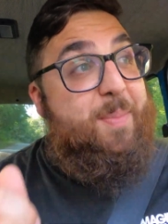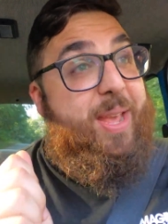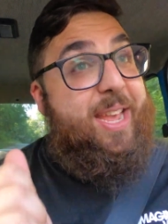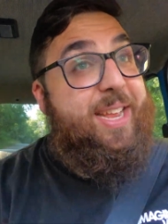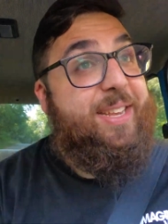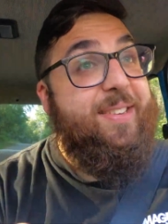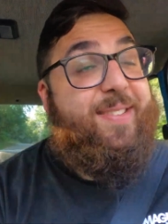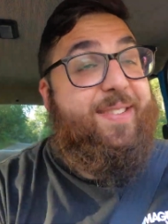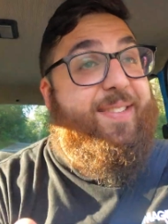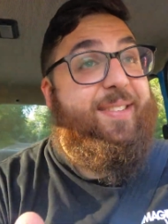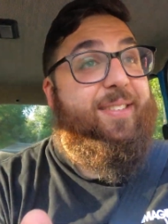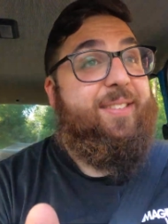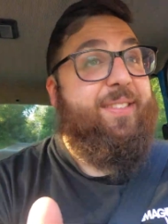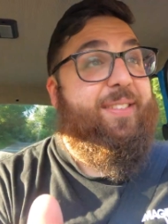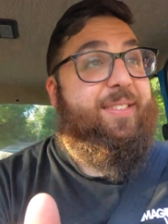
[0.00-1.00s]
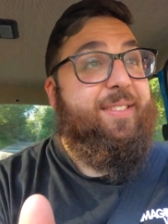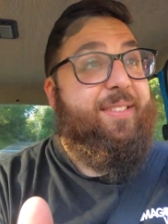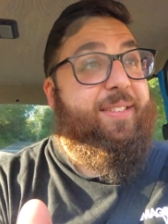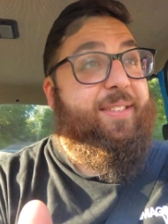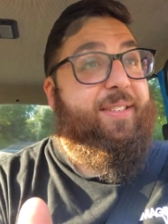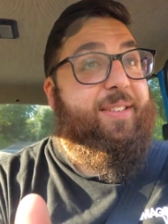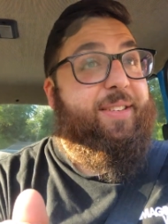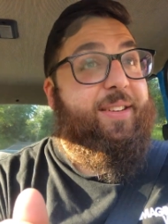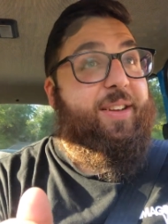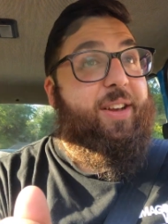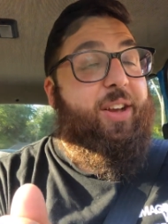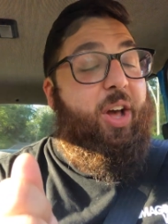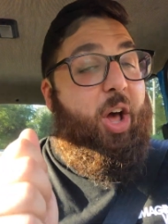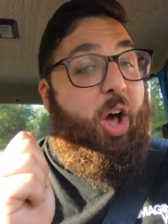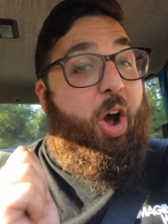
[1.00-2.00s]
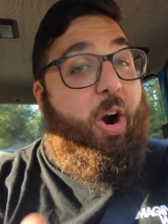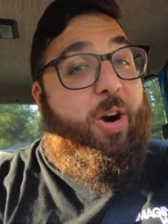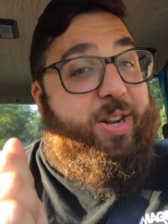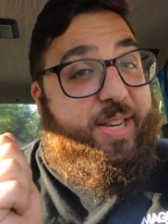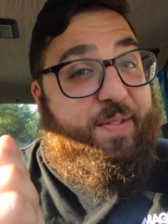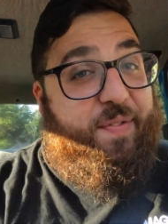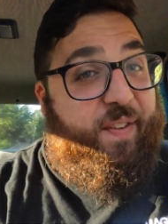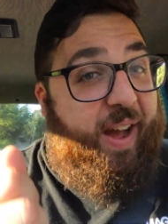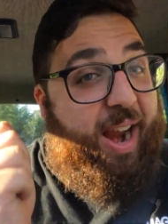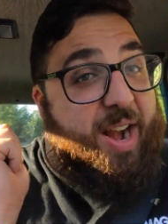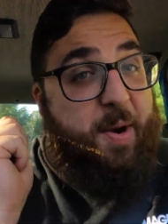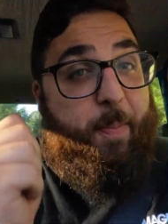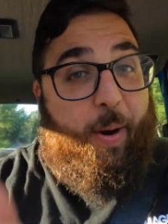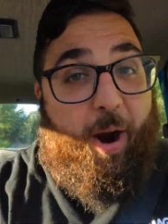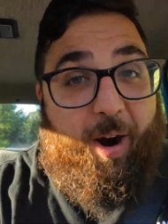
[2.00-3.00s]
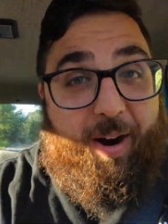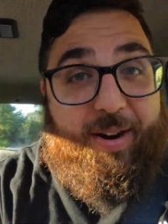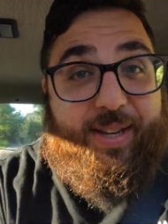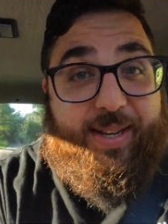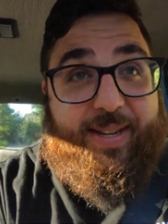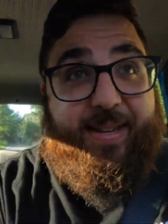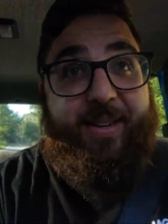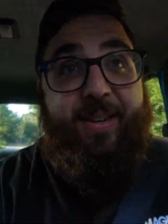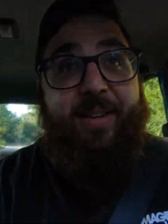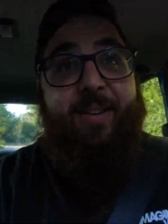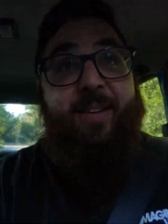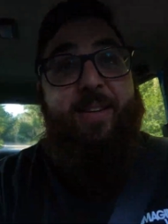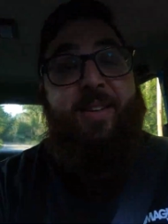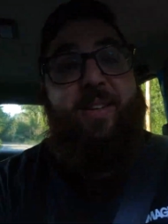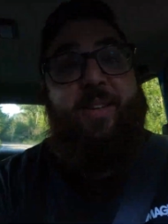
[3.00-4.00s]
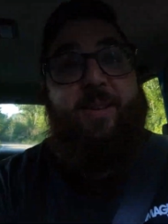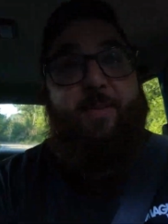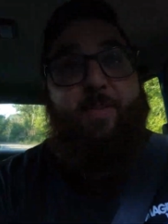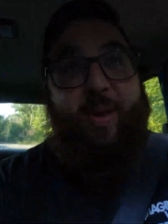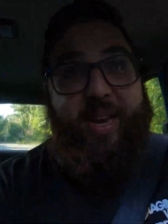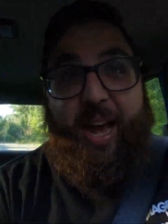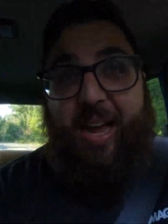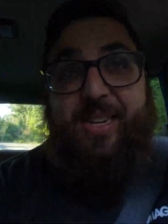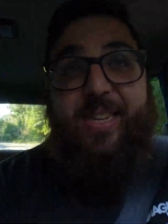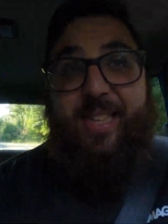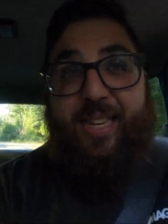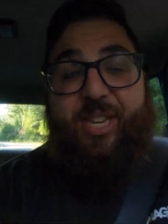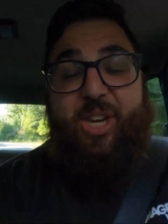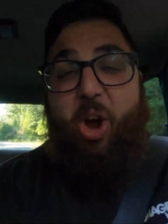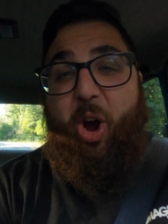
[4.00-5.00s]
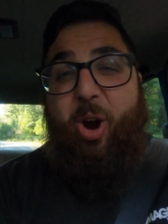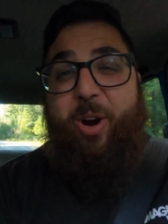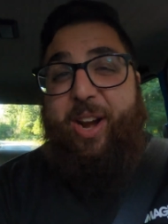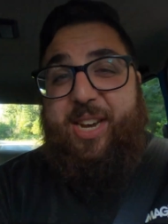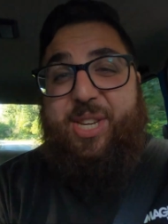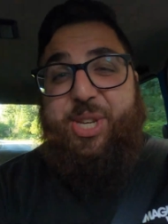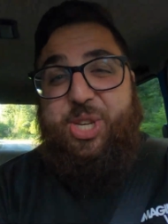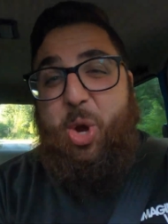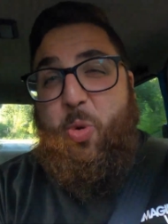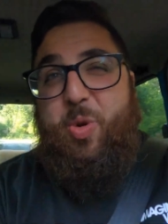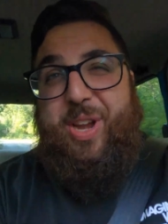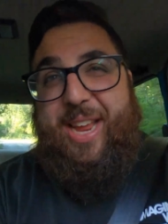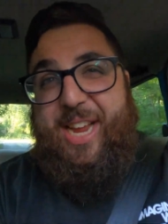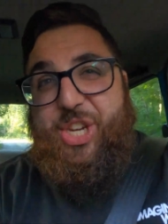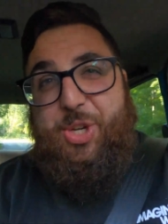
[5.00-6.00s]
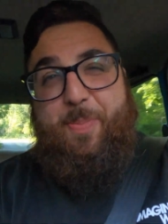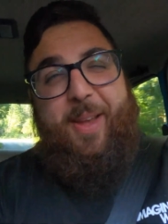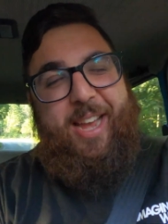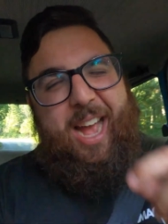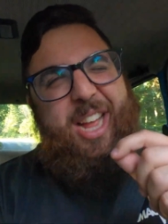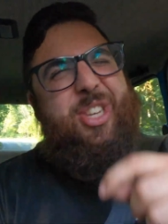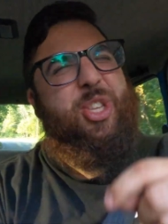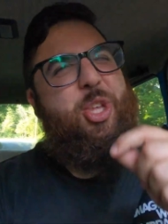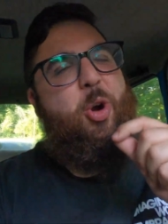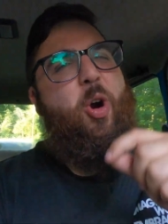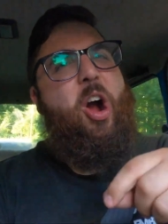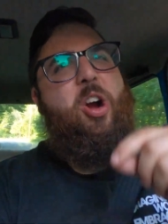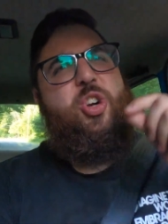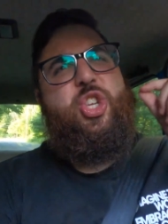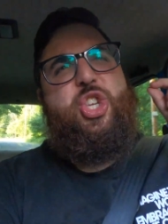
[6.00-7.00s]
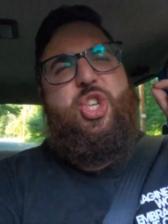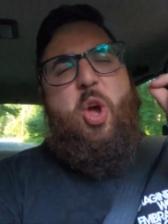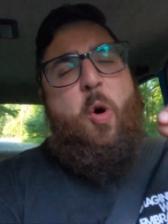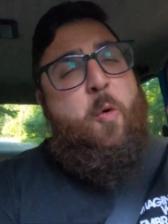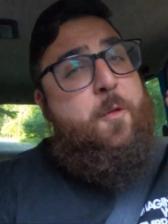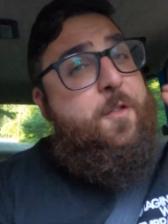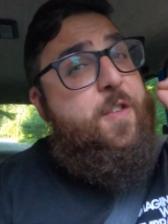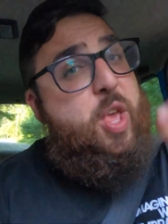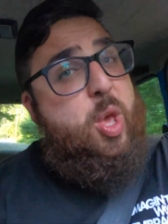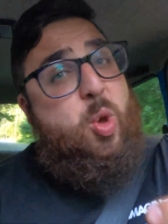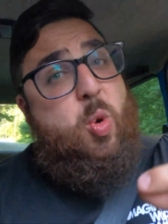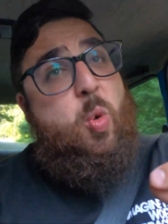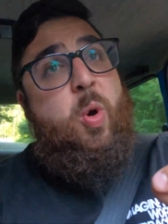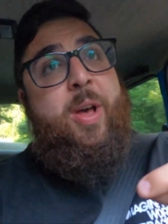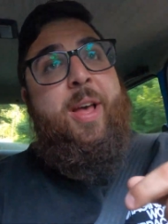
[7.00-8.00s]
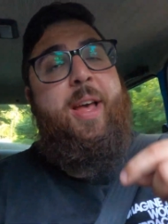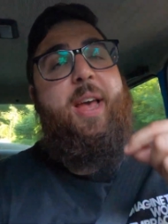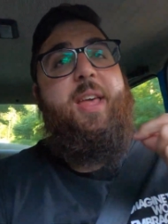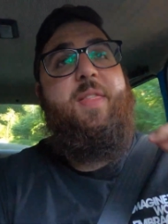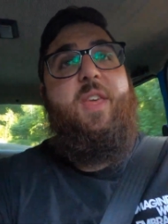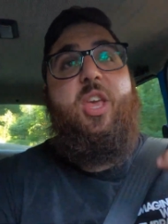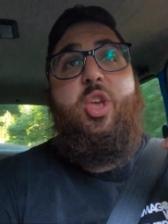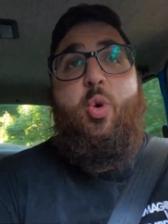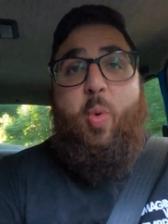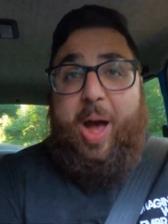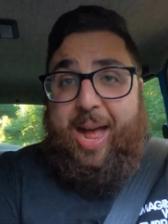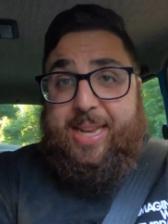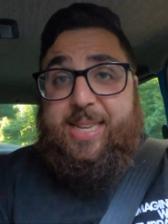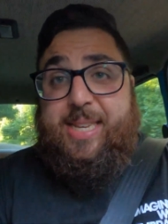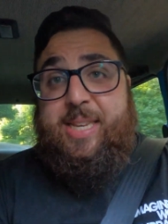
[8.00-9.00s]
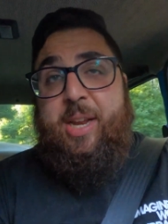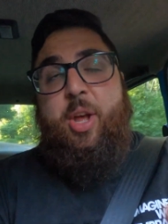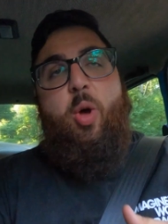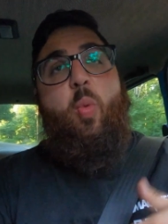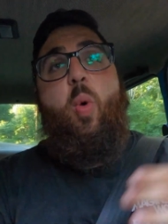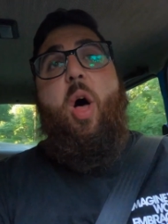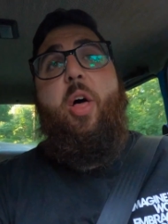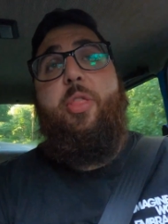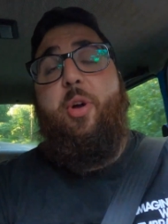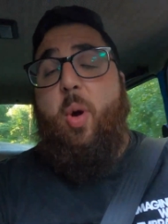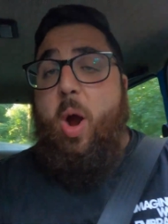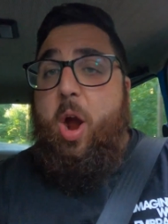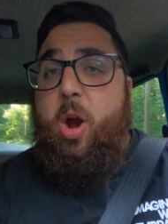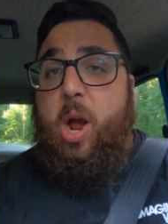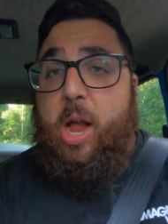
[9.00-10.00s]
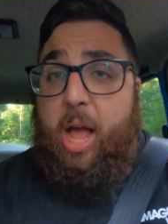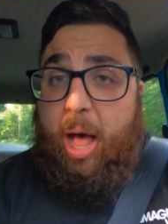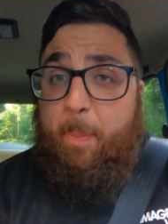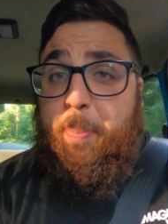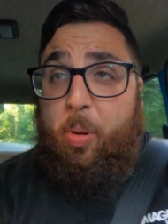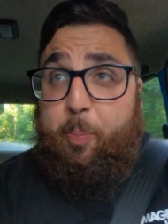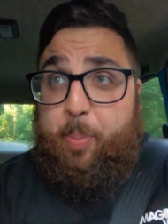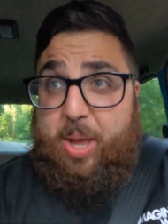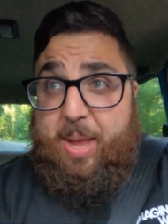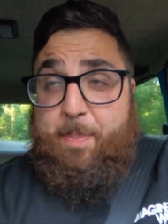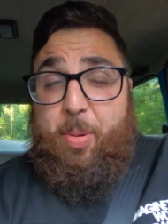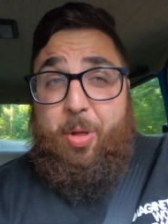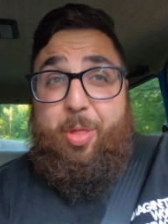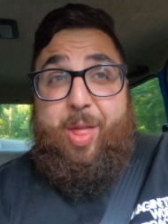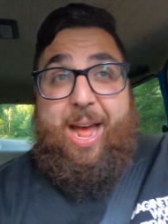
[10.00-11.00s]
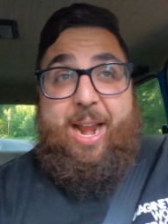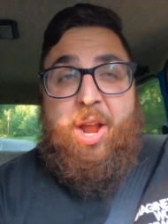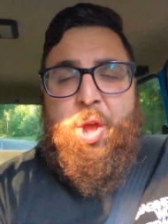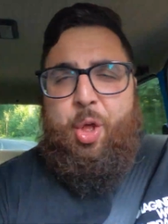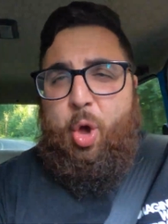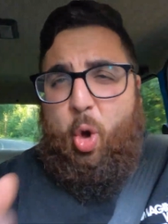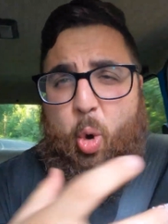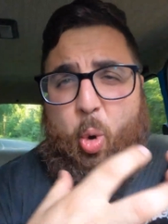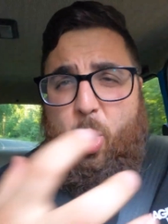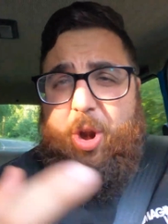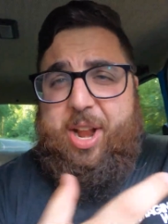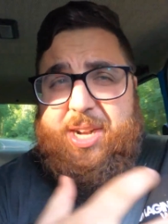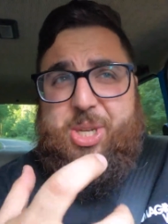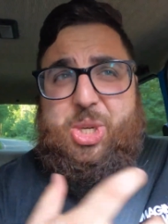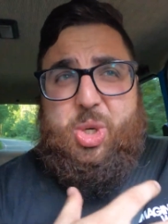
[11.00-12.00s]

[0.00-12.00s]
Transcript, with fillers: means hard to find parts. Because this car is so niche, because there are so few in the US, while there are a couple people that hoard and